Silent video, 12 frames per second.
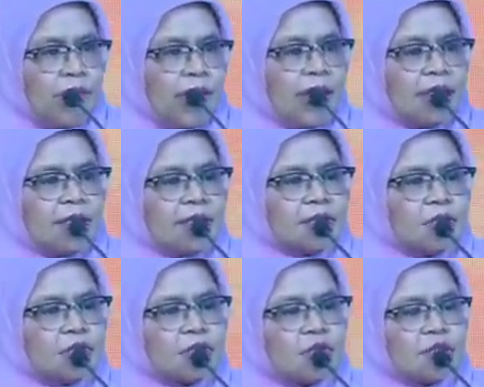And it's
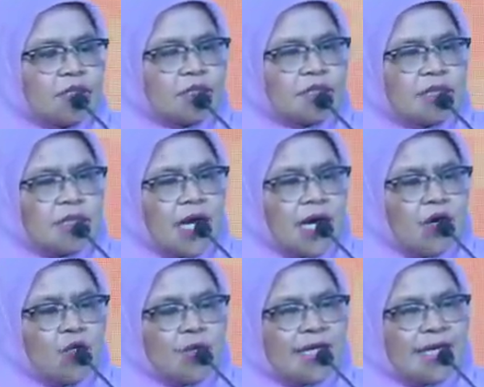also into
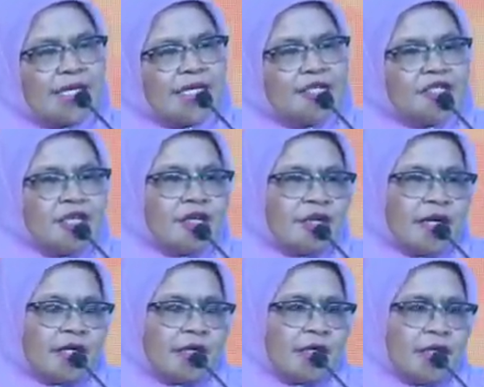how we can
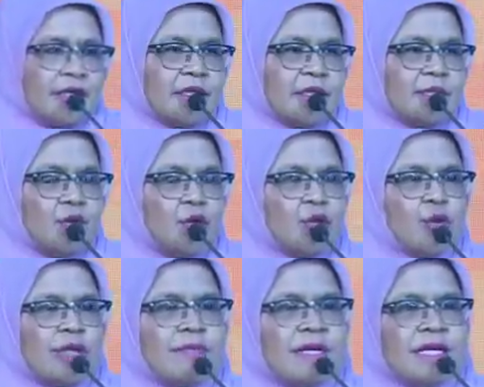integrate
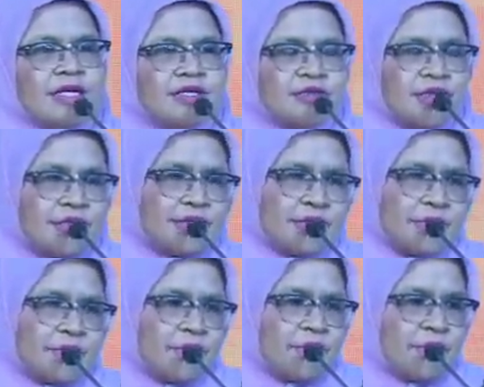between ministries.
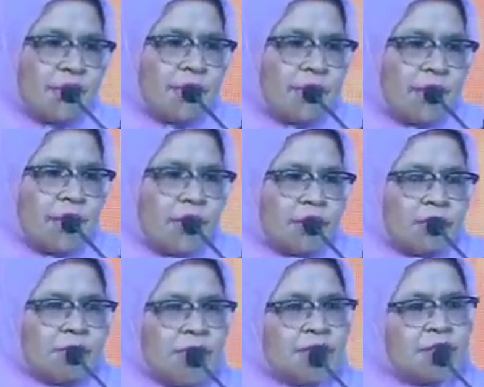
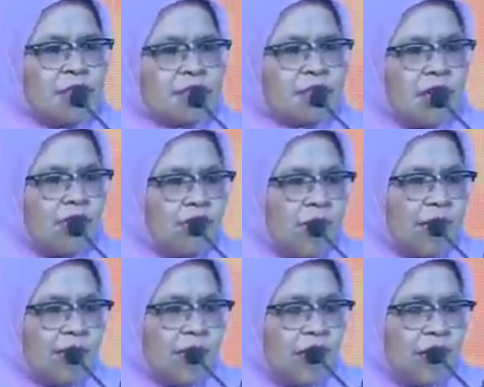Ministries of
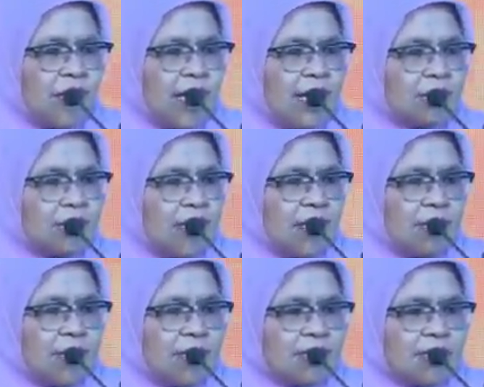maybe on the housing,
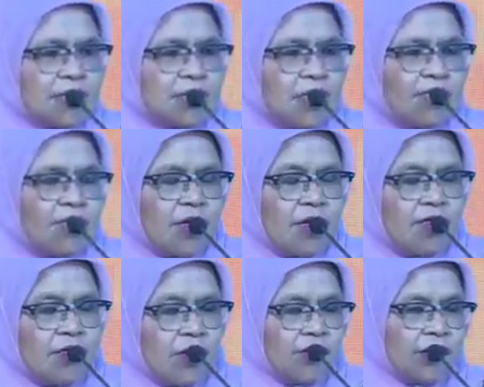ministries of
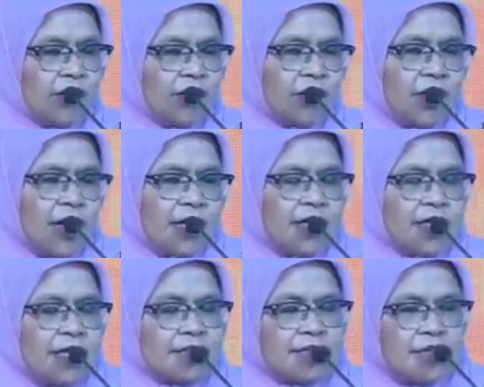the
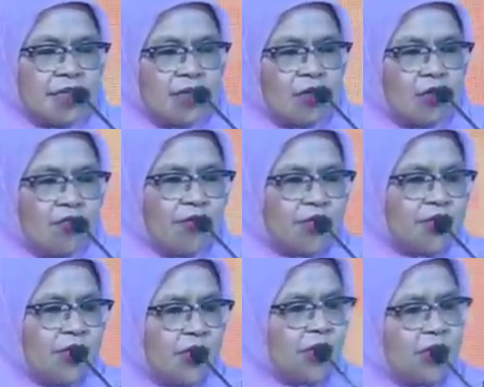agriculture or
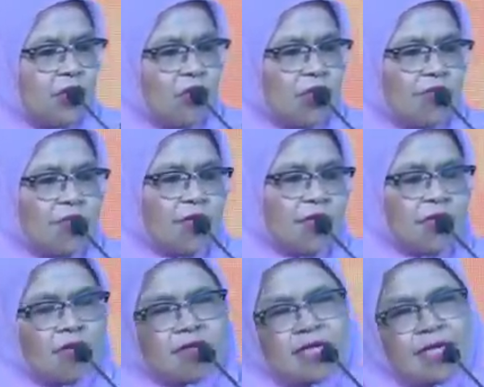fishing, or even
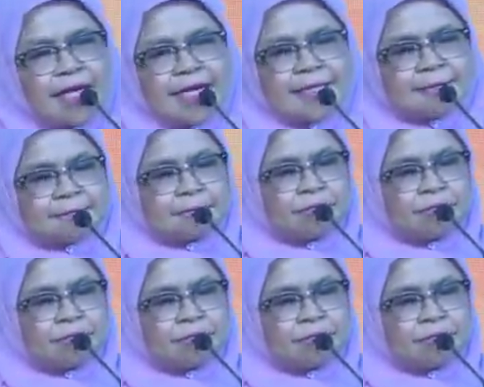on the land.